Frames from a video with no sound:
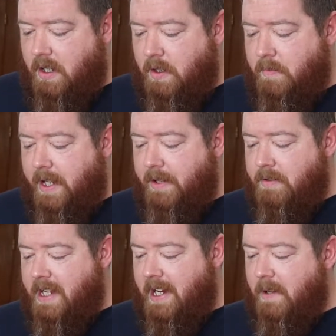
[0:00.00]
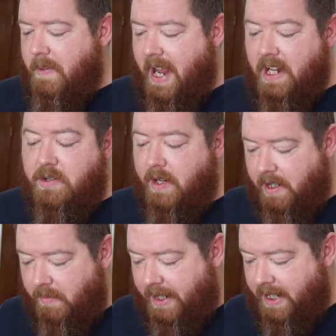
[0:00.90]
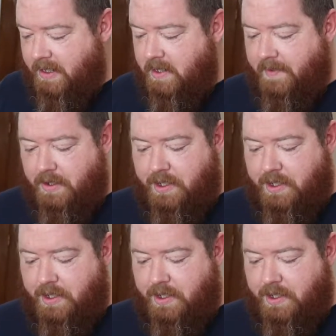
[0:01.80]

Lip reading: You may use any pantry ingredients of your